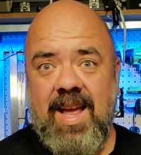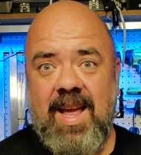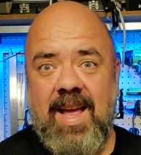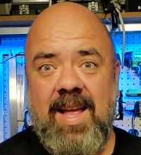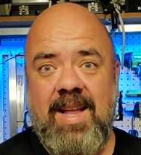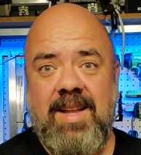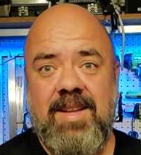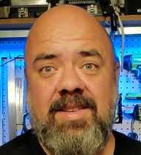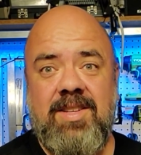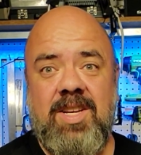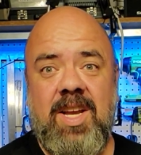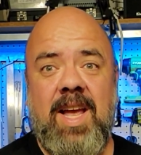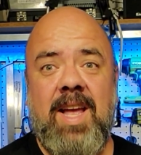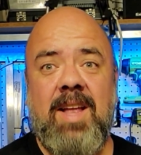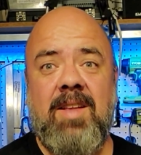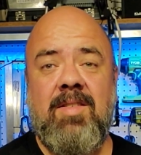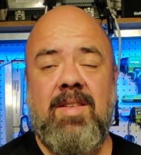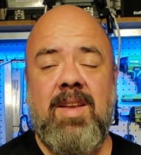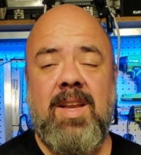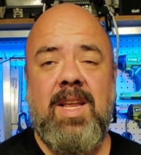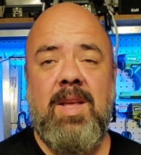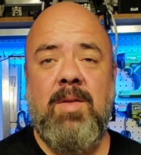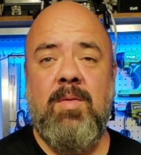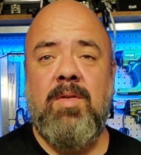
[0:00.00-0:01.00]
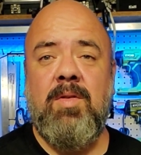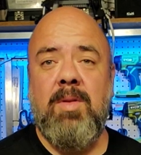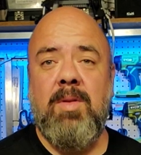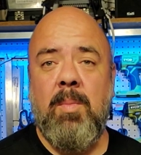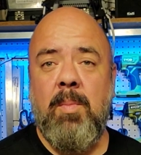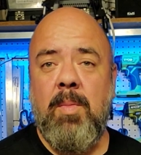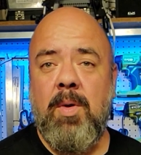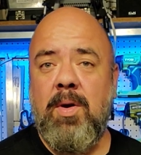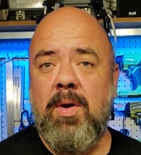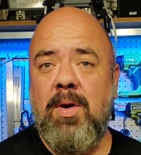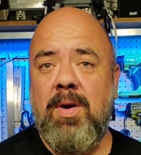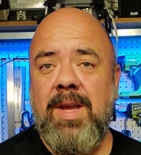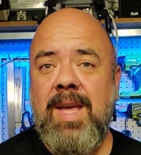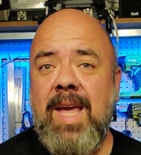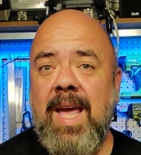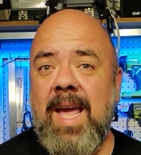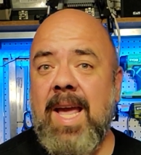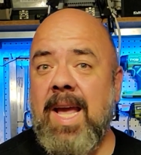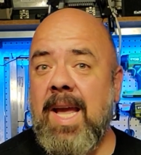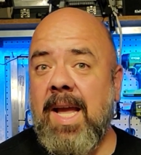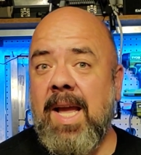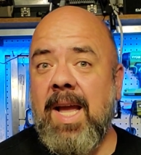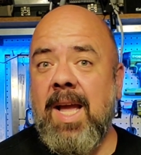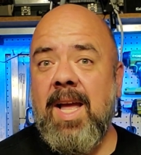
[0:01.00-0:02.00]
And Chad said he the booger
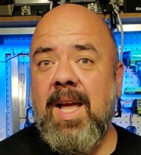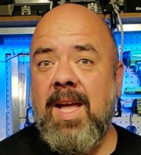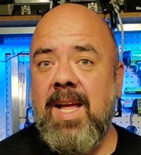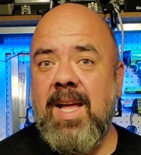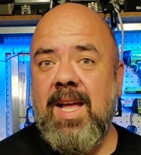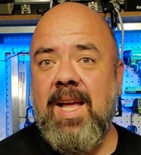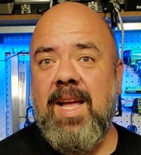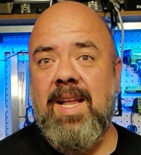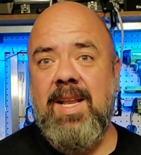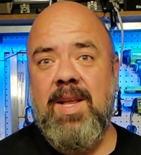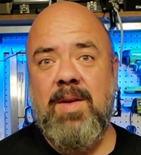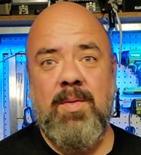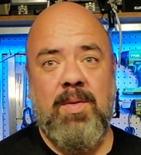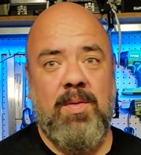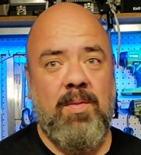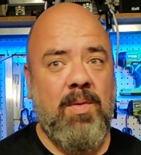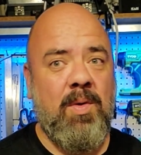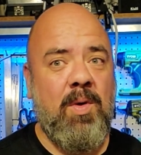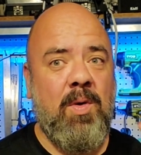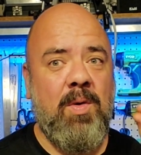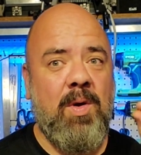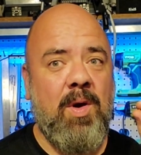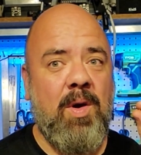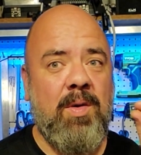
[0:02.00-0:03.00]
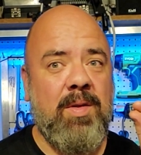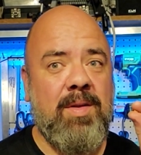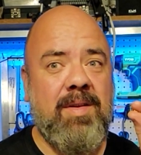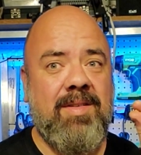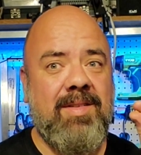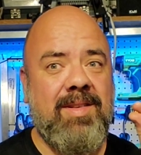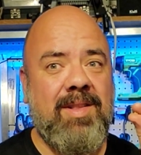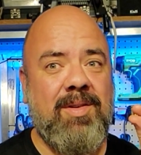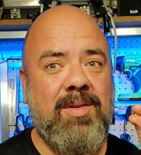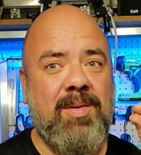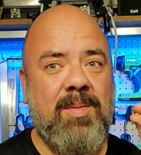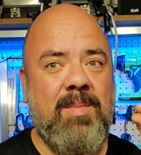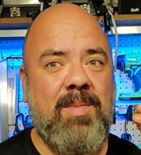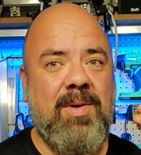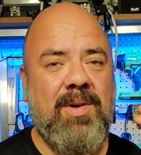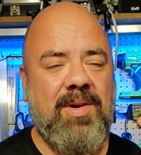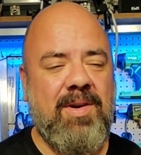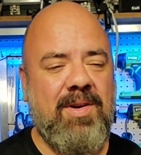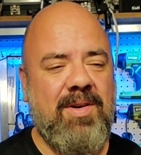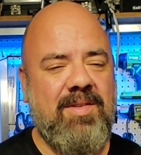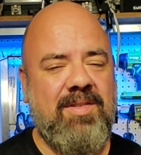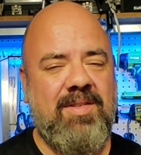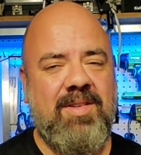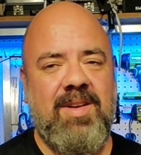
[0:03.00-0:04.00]
king. And he would roll all these little
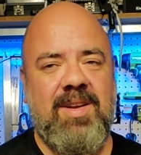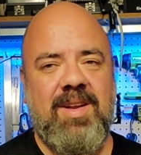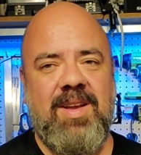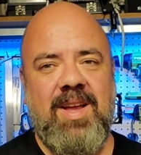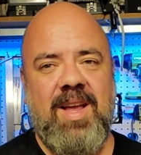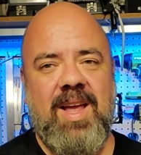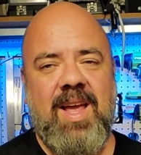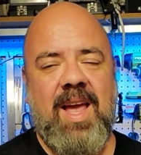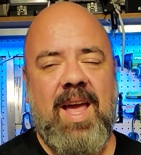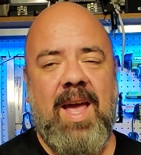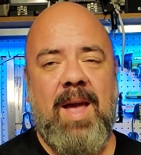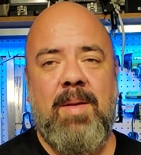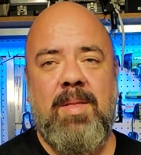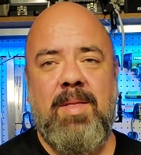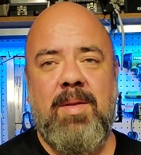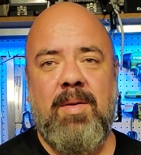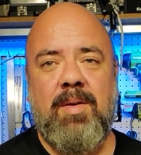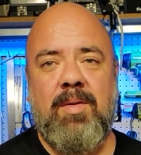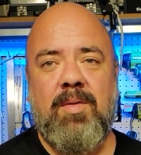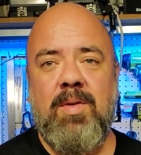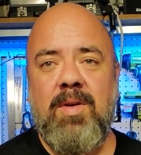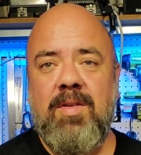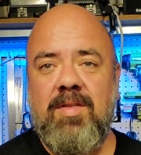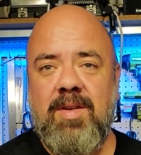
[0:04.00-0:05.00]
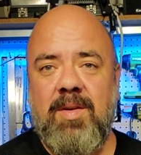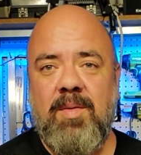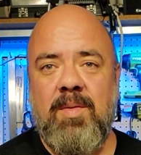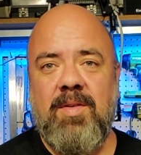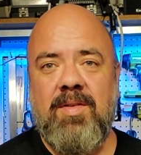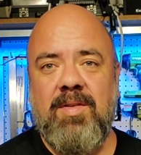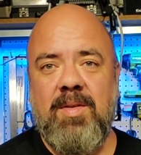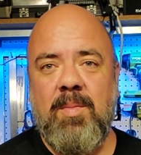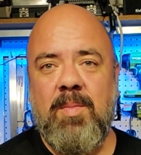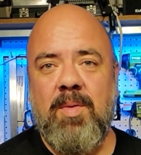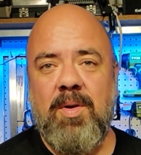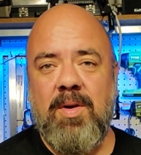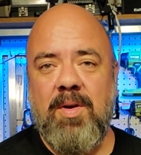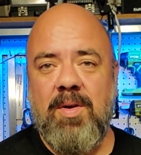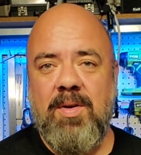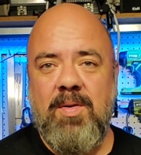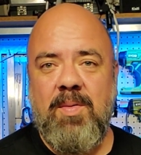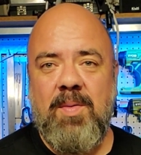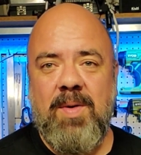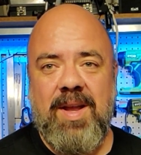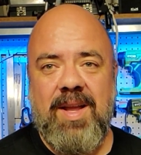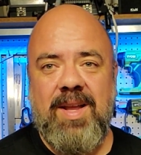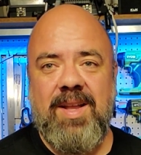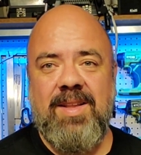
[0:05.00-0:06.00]
boogers. And Chrissy was the booger
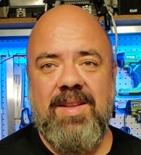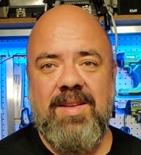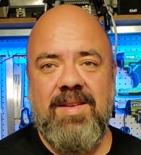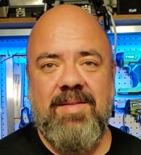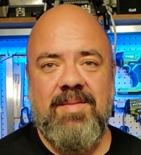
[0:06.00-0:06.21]
queen.